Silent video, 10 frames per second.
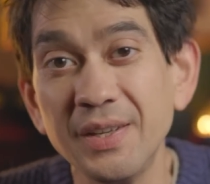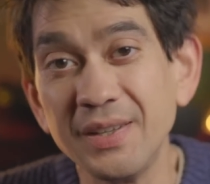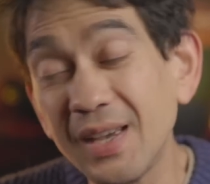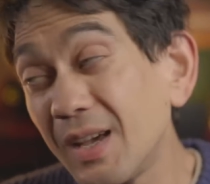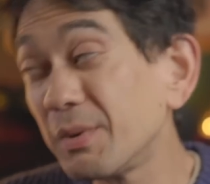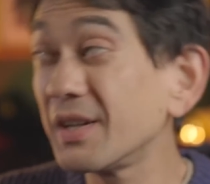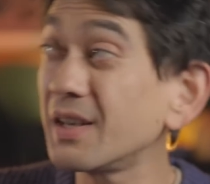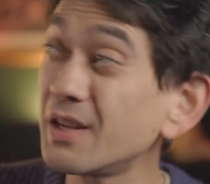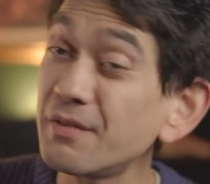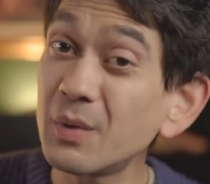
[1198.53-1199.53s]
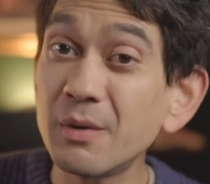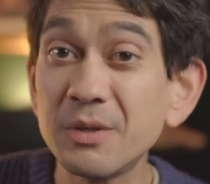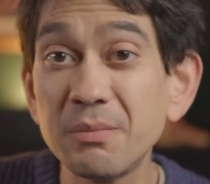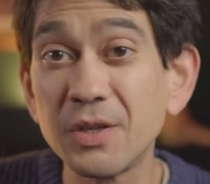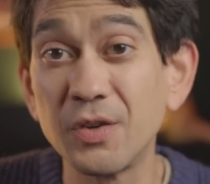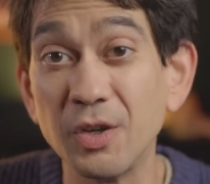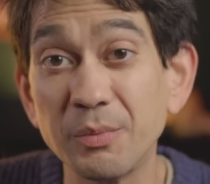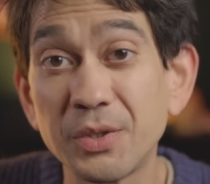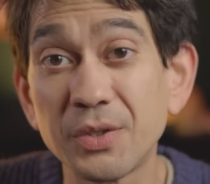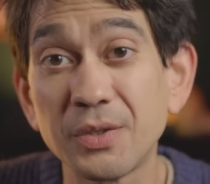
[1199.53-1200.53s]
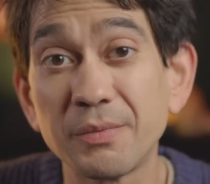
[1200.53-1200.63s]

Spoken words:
Yeah, but I get overwhelmed in big groups.